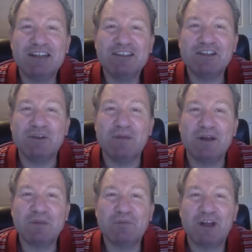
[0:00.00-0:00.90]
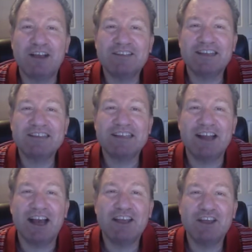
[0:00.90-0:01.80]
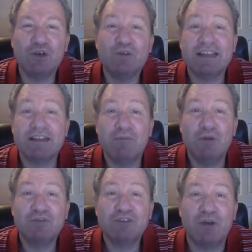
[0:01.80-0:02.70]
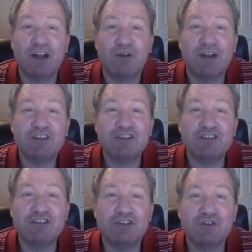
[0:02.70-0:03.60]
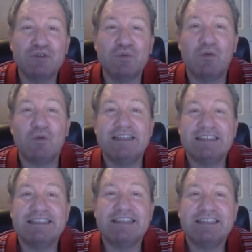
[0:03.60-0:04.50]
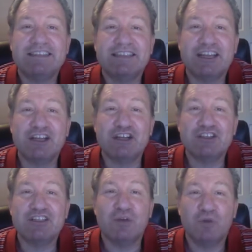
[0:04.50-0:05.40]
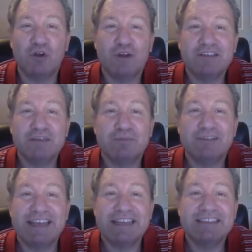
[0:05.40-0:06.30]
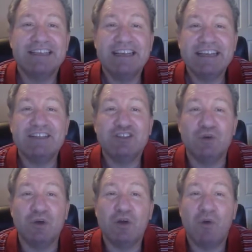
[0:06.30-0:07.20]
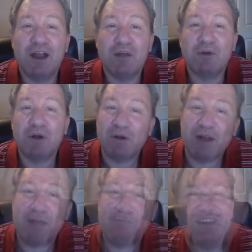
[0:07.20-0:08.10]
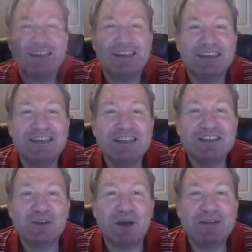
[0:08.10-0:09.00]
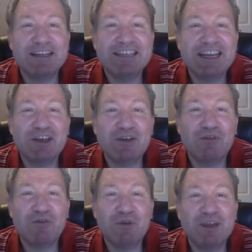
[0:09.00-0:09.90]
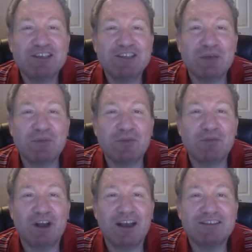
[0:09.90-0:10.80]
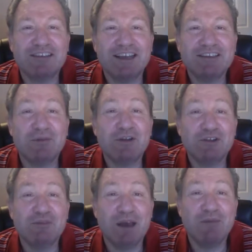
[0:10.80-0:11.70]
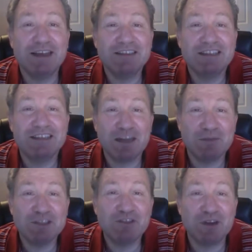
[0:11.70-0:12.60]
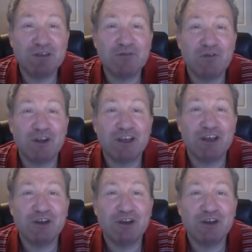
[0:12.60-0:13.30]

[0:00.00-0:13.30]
to you about the process that I use and that most choir directors use when we're listening to singers that we're going to place into a choir program. So I'm going to take you through each step of the process. I'm going to do my best to demonstrate for you,